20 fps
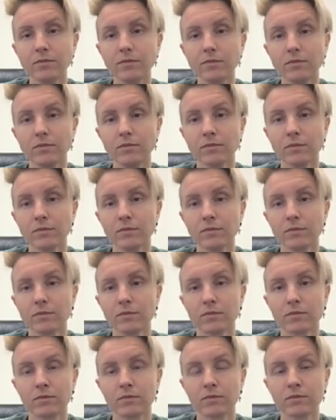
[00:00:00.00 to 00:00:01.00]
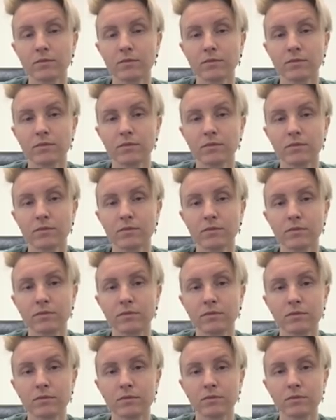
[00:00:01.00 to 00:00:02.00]

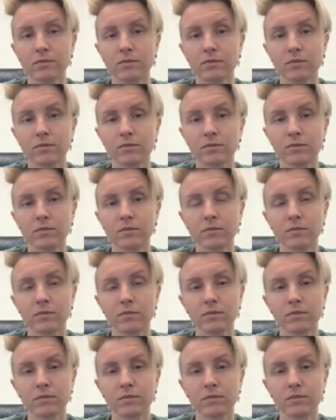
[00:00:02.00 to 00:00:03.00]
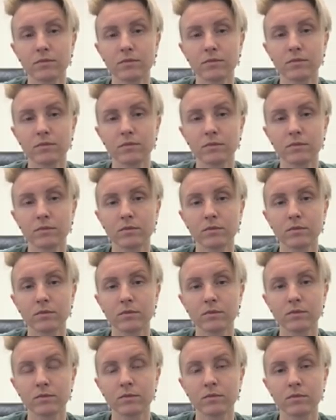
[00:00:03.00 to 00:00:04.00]

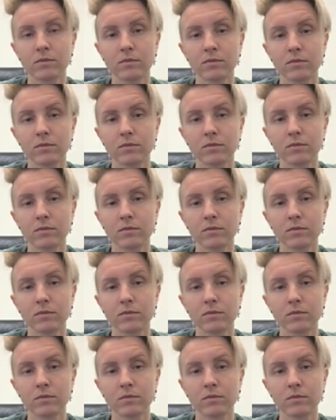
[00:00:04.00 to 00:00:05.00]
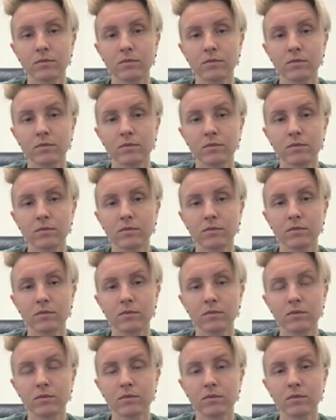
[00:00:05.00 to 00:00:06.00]

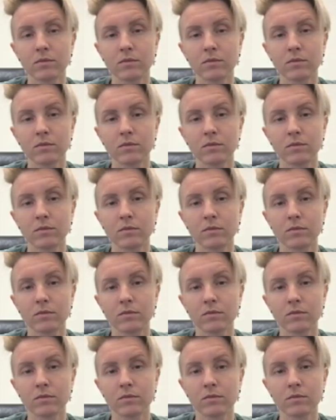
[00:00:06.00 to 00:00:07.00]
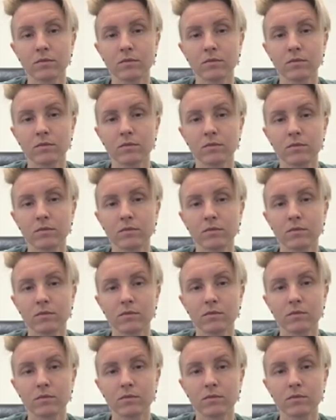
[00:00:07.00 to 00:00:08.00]
No words are spoken by the person on screen.